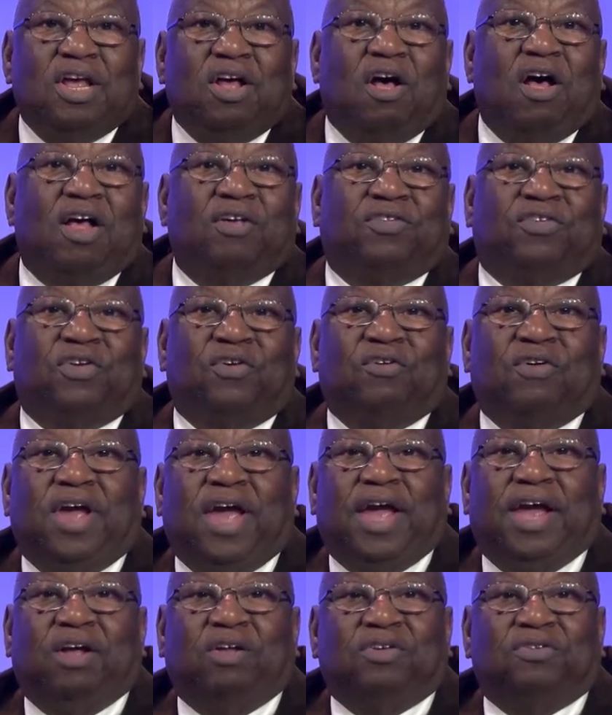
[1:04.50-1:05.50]
also
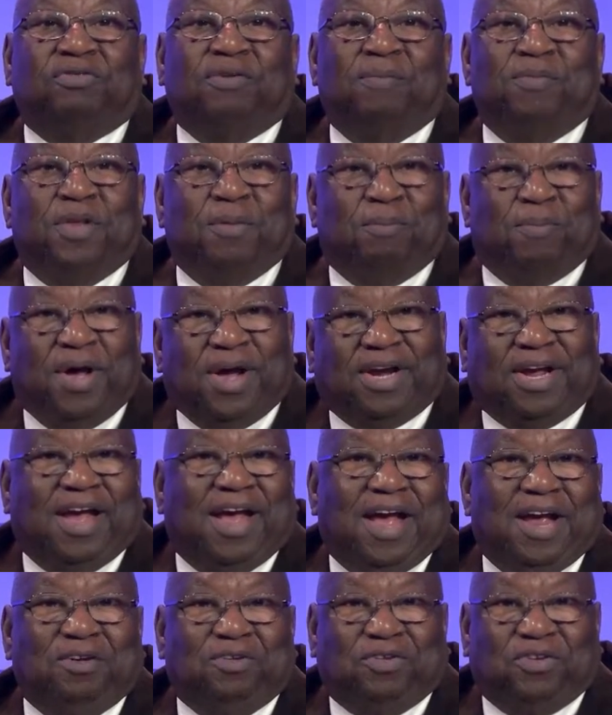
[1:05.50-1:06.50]
hails from the
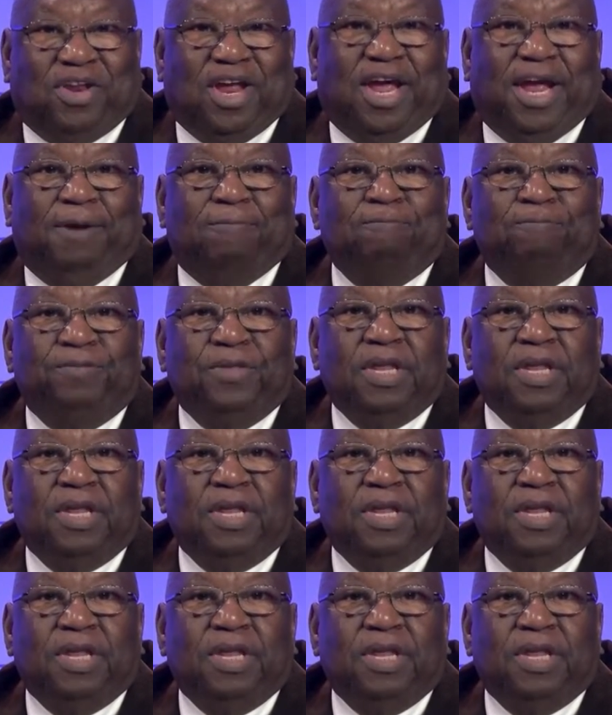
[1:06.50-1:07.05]
Buckeye State.